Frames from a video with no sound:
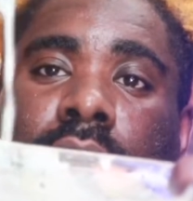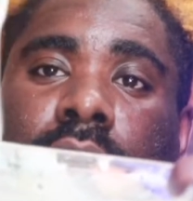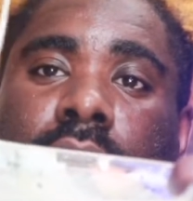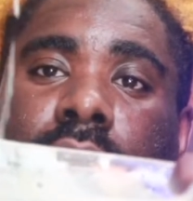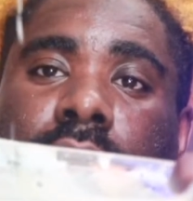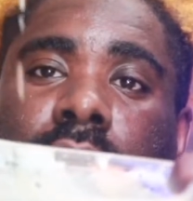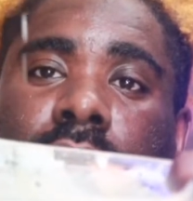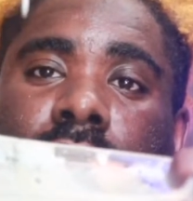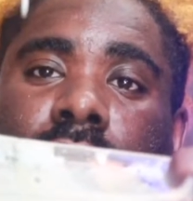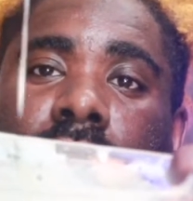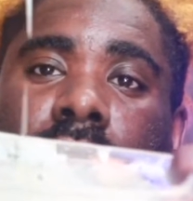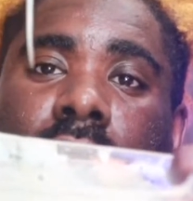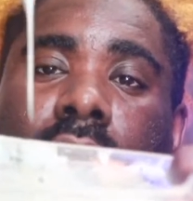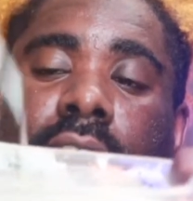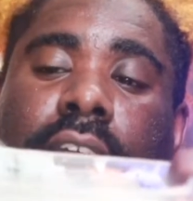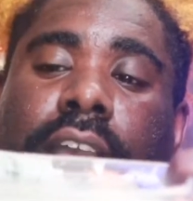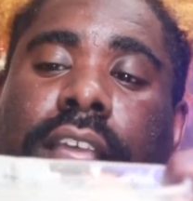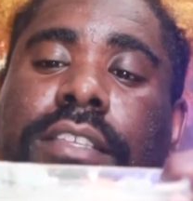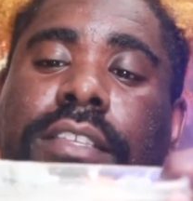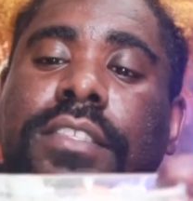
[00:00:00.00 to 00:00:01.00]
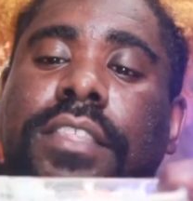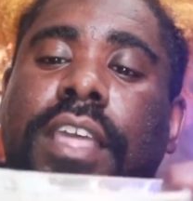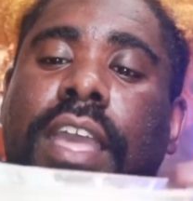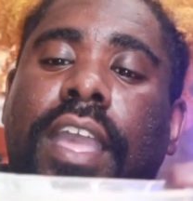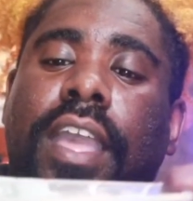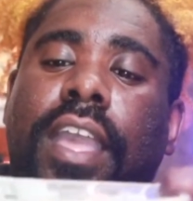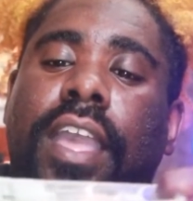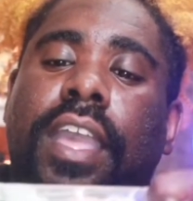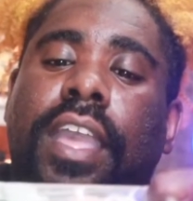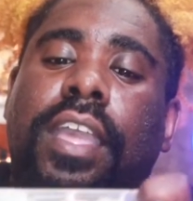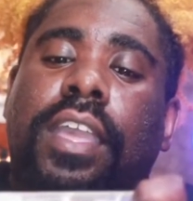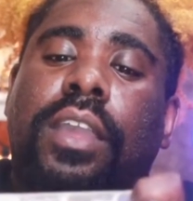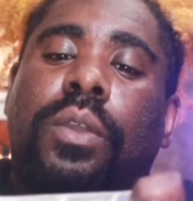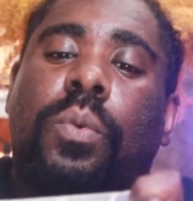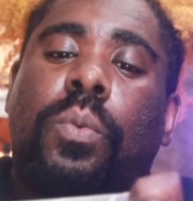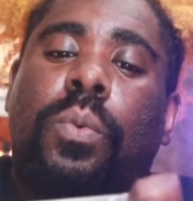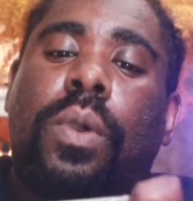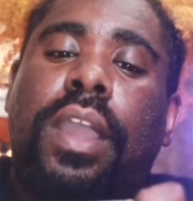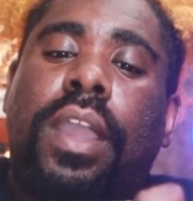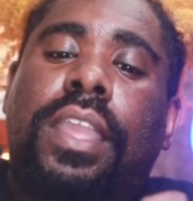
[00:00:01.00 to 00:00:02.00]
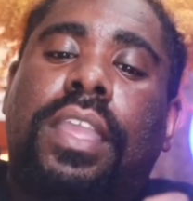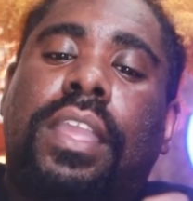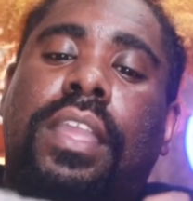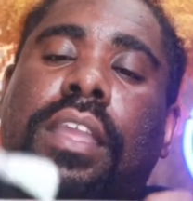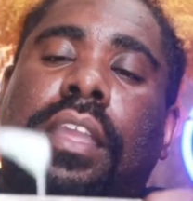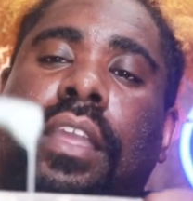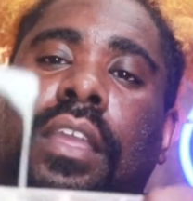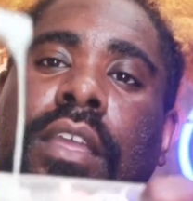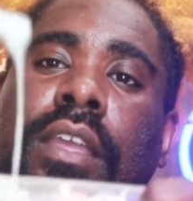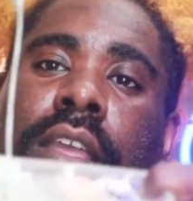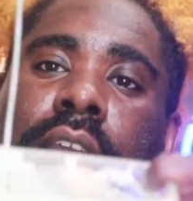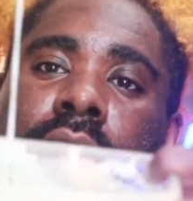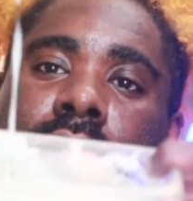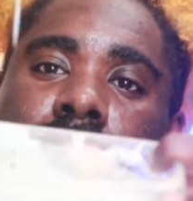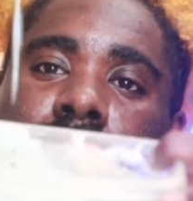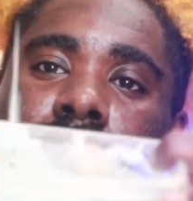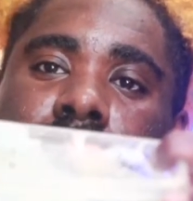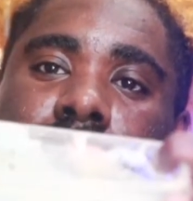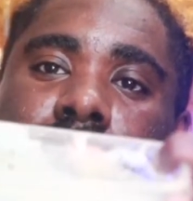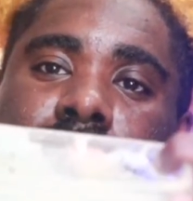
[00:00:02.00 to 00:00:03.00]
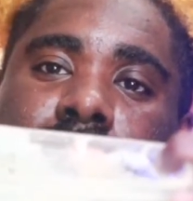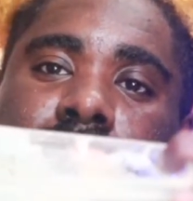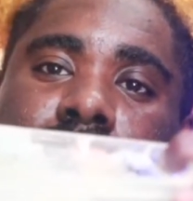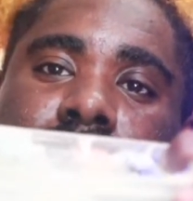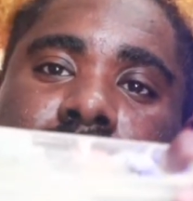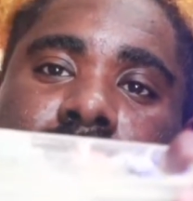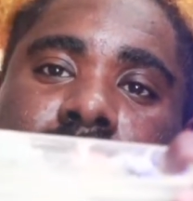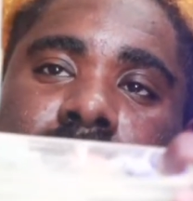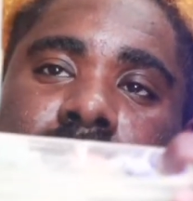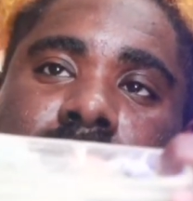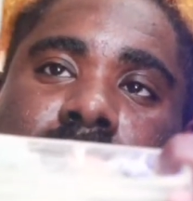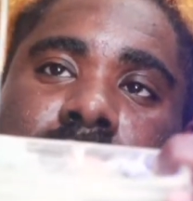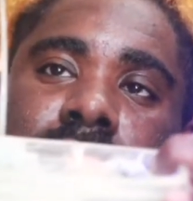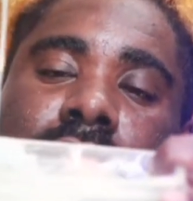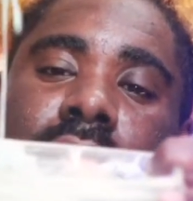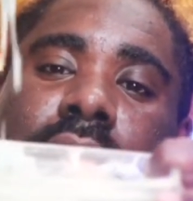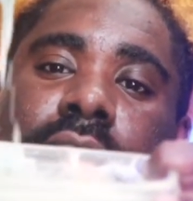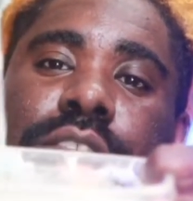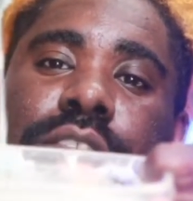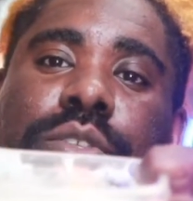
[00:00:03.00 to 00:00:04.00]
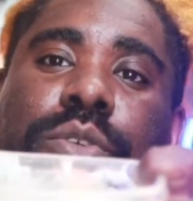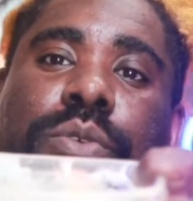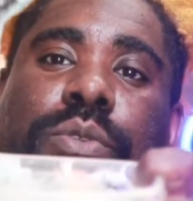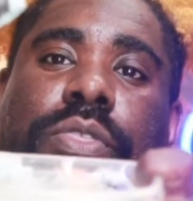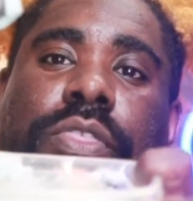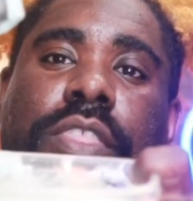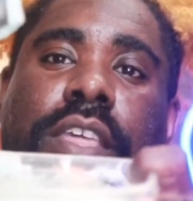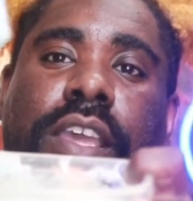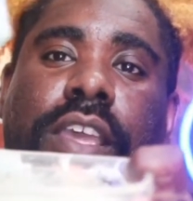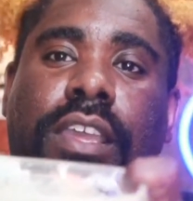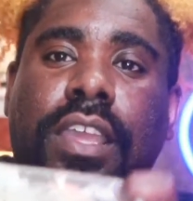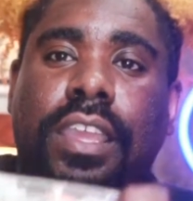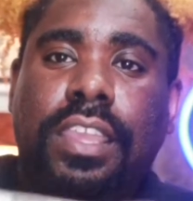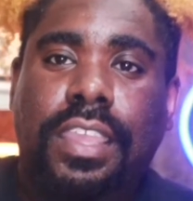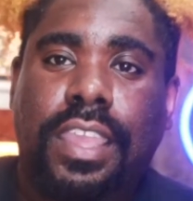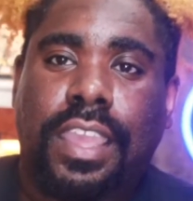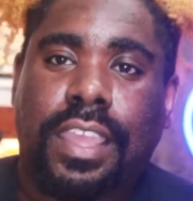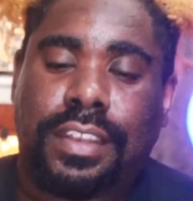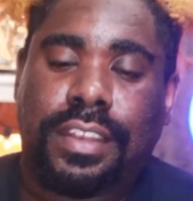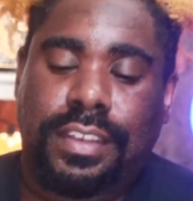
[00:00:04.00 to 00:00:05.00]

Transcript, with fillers: and it has that egg white consistency, not too thick yet